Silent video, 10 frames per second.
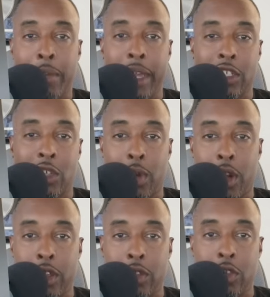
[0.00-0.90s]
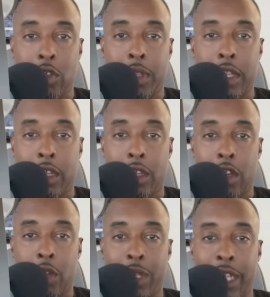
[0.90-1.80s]
making sure we're on YouTube and looking
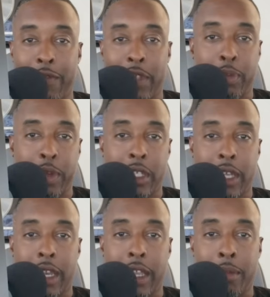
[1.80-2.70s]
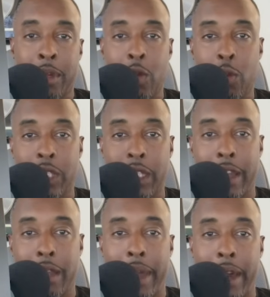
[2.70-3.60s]
good. We definitely appreciate him. We
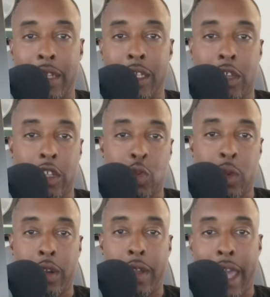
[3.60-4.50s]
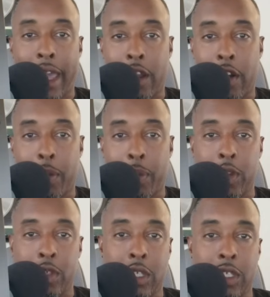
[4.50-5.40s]
shout him out. He's on Twitter, at Ari
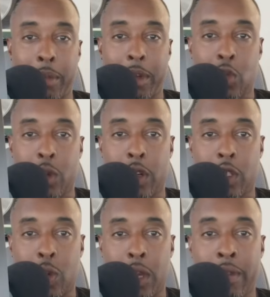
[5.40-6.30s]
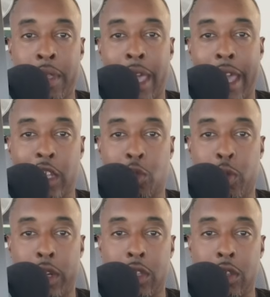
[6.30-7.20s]
Produces. I'm on Twitter as well, at
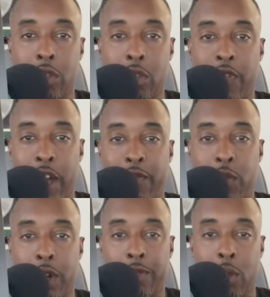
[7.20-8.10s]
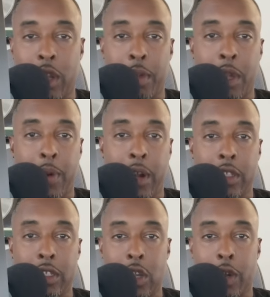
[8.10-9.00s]
your boy Q254. And if you want to be a part
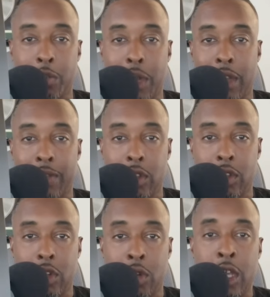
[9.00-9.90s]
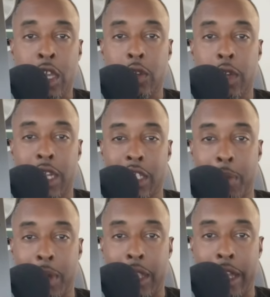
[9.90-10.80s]
of the show, as many of you do, you can hit us
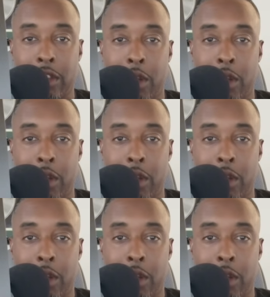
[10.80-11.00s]
up on the Locked